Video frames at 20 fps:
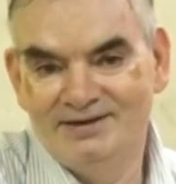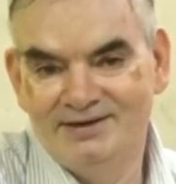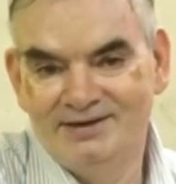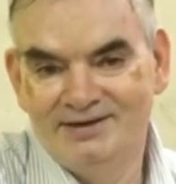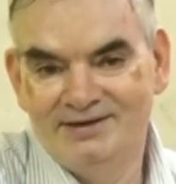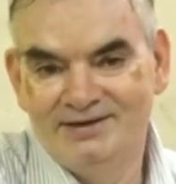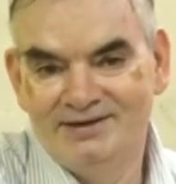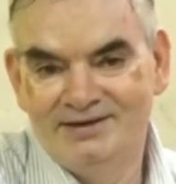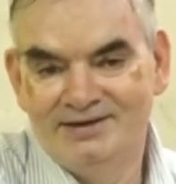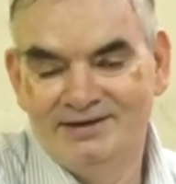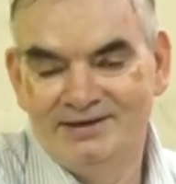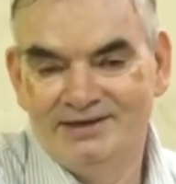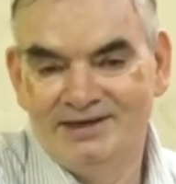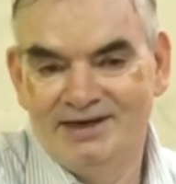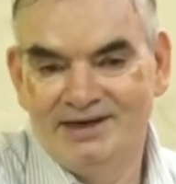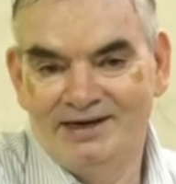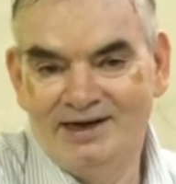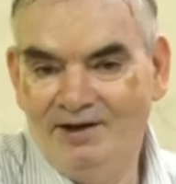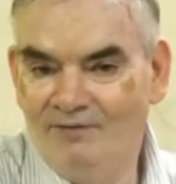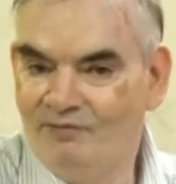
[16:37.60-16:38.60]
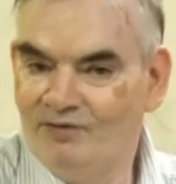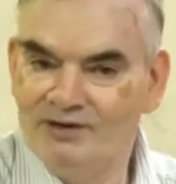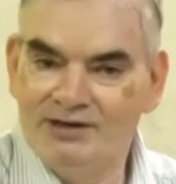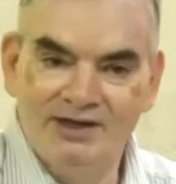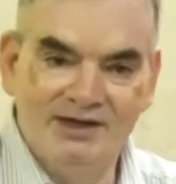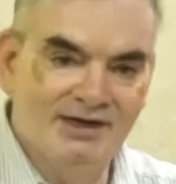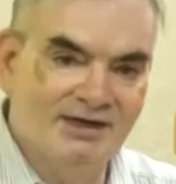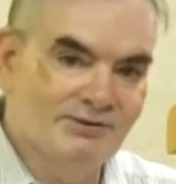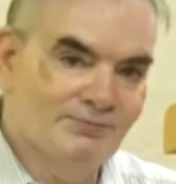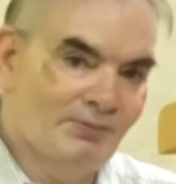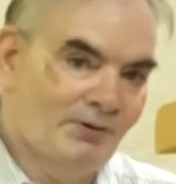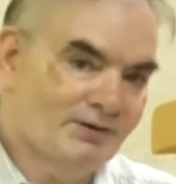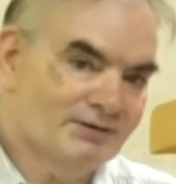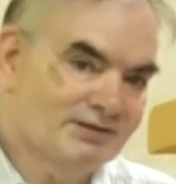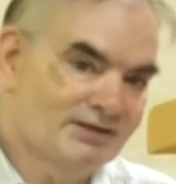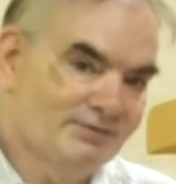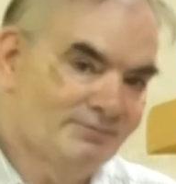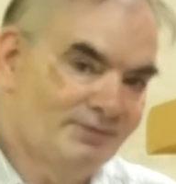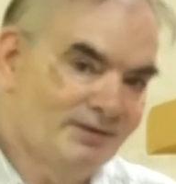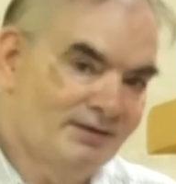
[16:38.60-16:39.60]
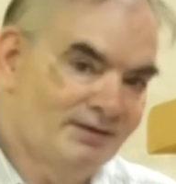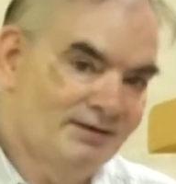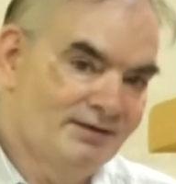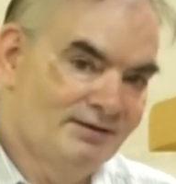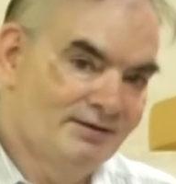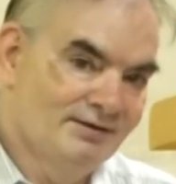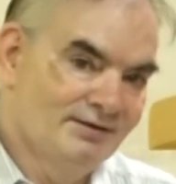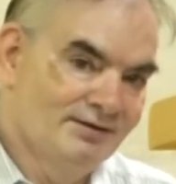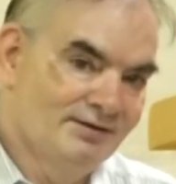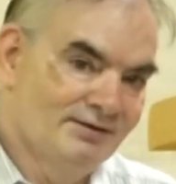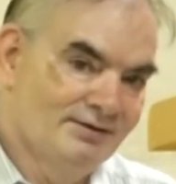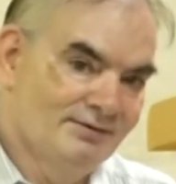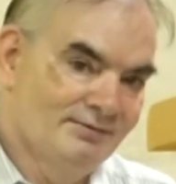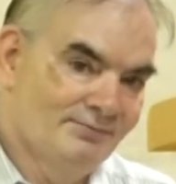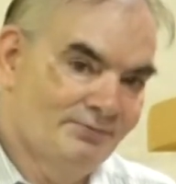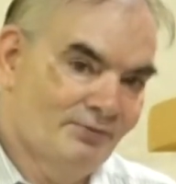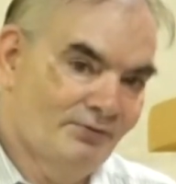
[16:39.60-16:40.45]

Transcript: All right? And everything is possible